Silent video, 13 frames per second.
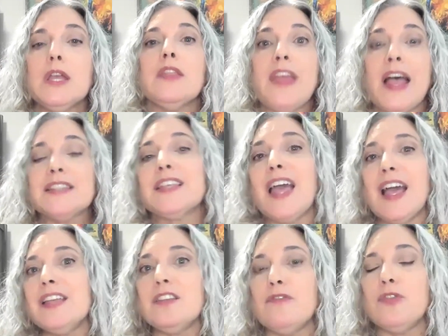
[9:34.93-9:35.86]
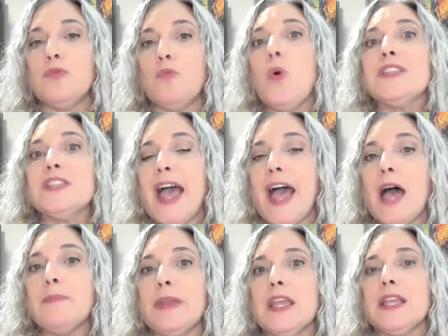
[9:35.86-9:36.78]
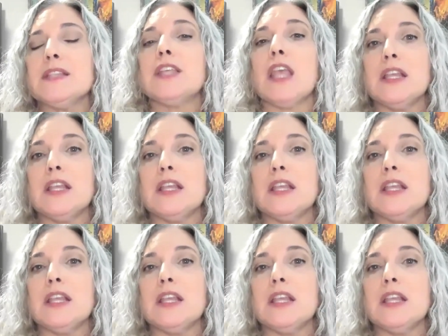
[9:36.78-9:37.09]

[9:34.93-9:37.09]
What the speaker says: That's kind of what's happening.